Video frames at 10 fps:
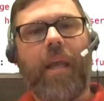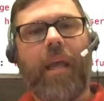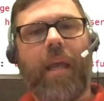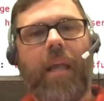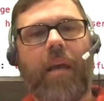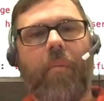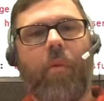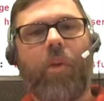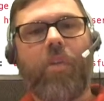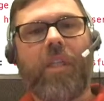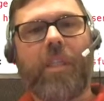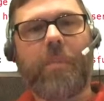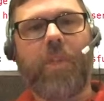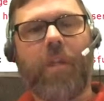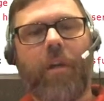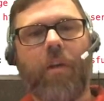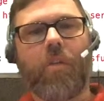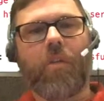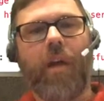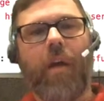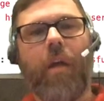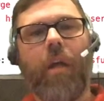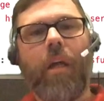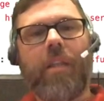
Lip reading: and we're using this particular host file.